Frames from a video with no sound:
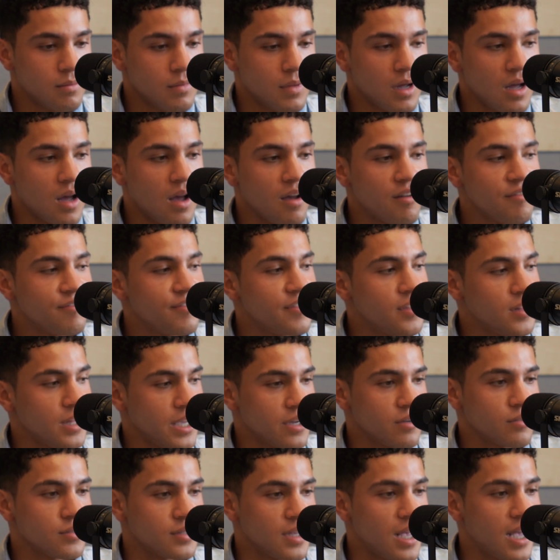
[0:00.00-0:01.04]
of the
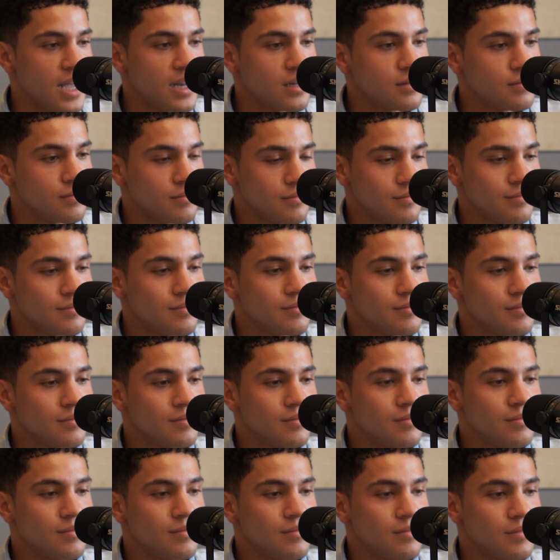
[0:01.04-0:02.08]
legal side,
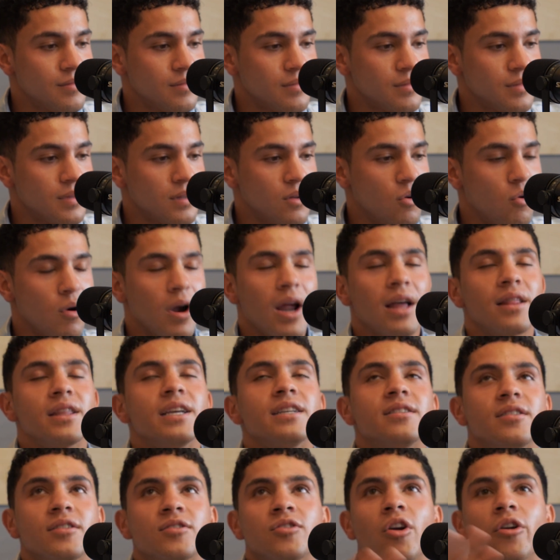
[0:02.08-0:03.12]
or at
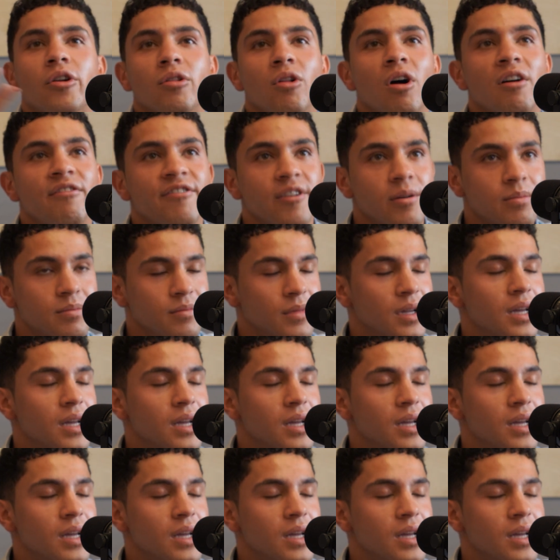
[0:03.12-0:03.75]
least to start a law firm.